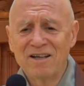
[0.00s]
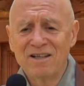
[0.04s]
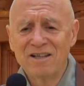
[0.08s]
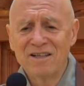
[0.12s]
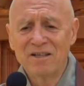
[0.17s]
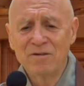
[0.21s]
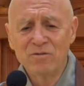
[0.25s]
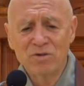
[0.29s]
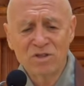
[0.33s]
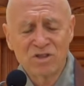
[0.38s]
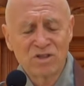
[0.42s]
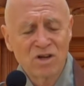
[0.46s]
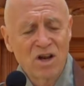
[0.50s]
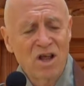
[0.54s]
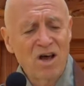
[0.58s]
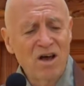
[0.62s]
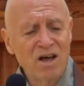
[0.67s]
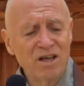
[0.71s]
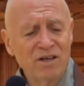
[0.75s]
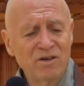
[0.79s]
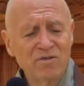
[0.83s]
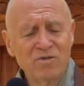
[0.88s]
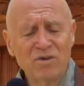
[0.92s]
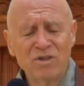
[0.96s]
he was
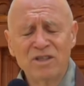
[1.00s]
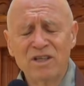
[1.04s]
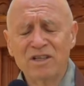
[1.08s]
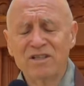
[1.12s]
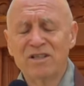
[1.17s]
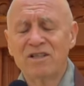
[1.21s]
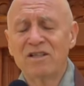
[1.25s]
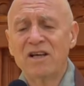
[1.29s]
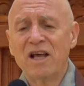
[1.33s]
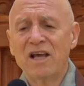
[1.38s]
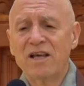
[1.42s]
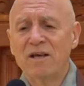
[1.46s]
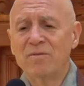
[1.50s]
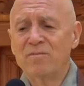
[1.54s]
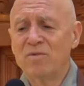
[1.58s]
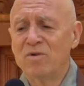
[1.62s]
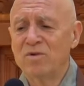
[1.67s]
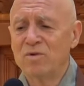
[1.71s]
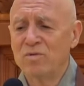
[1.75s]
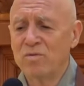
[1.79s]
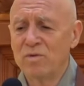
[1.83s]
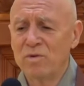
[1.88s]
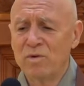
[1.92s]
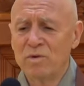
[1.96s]
lying on this table,
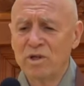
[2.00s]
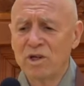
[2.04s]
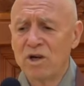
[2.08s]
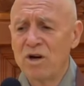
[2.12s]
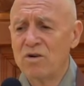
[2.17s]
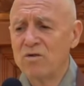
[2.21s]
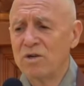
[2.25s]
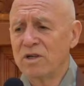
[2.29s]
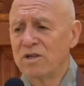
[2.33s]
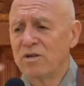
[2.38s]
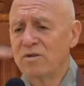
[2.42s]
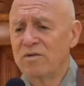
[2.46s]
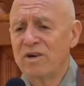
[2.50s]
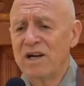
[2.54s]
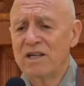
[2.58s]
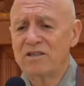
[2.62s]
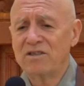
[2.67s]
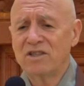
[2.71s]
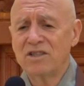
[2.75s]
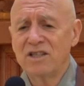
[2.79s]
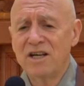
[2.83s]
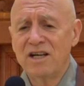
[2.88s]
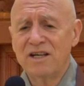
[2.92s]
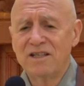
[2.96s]
and we were going around
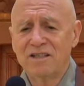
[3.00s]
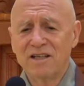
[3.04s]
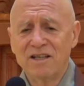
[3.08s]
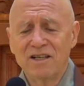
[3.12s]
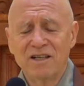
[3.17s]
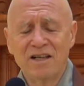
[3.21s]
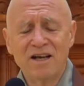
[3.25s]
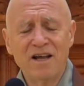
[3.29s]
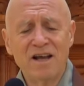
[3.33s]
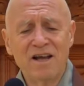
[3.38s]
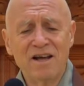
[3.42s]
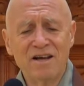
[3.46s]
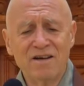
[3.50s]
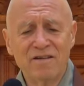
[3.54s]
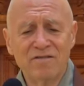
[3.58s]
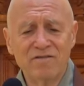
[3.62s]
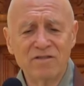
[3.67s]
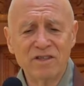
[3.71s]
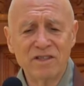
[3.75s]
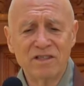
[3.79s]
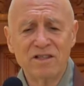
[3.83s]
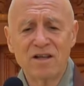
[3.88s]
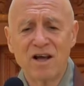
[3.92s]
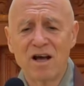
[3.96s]
chanting. And
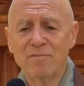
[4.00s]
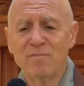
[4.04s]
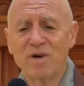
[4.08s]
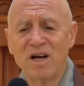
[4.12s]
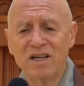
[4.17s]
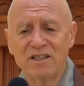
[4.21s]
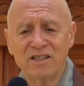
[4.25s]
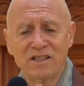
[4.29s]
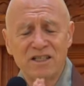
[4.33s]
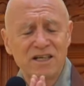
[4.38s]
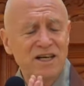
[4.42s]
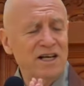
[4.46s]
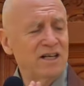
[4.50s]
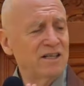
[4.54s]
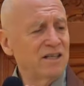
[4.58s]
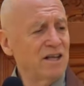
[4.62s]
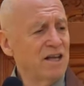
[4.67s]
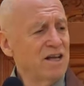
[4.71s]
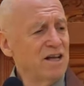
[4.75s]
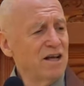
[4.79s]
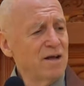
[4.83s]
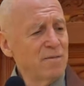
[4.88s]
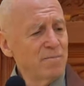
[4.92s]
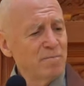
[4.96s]
every time I chant
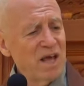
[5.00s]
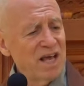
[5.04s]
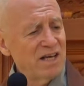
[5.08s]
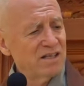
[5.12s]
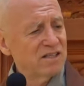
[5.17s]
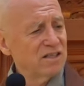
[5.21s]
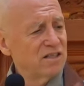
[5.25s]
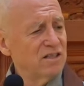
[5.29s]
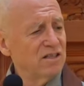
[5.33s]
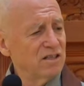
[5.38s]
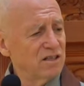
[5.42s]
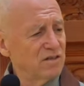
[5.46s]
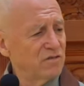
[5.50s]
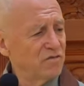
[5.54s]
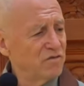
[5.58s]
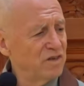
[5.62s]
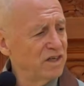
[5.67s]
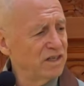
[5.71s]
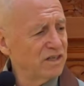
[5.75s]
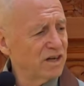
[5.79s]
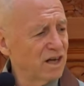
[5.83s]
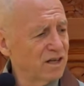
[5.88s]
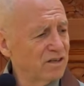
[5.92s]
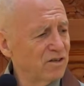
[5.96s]
past his
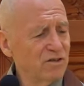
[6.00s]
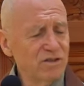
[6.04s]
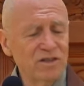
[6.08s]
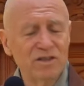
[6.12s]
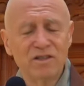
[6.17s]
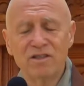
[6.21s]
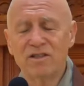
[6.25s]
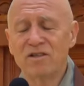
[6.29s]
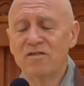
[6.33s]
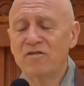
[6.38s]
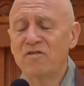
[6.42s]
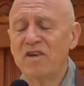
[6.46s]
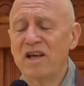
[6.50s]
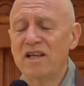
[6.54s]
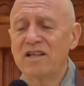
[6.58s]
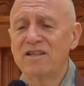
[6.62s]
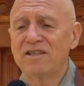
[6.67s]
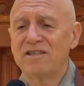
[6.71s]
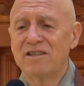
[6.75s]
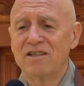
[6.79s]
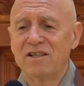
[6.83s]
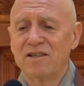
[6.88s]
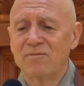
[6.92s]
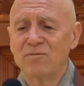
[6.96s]
feet, I'd look at his
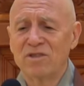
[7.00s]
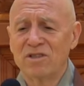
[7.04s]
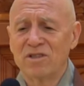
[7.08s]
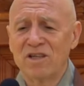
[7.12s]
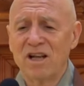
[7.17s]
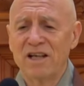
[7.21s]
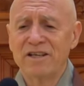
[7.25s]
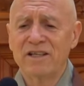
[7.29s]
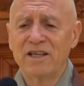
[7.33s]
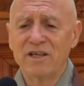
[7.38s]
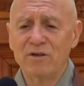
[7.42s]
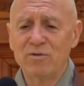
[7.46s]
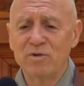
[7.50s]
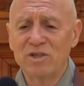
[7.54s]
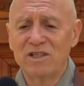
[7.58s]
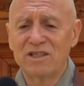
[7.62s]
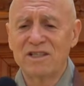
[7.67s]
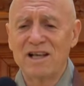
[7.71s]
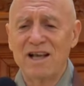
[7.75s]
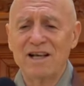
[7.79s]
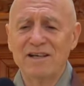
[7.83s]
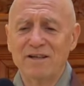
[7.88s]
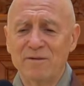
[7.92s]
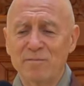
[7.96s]
face, and it was like he was
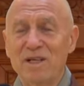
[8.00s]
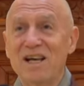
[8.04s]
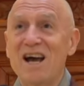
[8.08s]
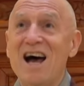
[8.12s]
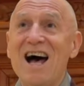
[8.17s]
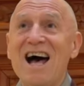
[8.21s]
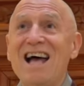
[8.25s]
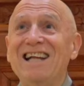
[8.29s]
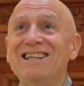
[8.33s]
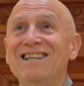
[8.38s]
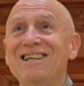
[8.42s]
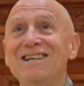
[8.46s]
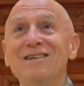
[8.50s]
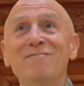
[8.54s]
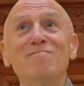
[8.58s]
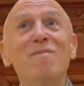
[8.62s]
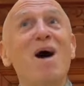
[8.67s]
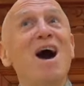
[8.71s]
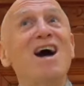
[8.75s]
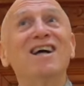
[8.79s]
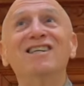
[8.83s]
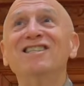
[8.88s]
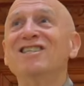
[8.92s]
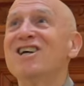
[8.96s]
saying to me, I did
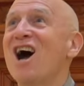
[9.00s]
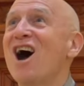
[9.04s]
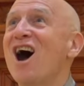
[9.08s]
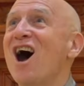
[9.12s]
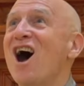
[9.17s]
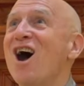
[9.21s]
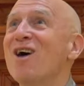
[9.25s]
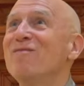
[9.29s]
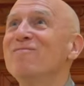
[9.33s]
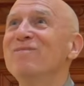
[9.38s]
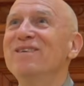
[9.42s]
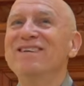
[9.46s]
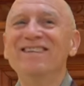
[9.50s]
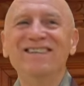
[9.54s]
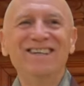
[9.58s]
my job.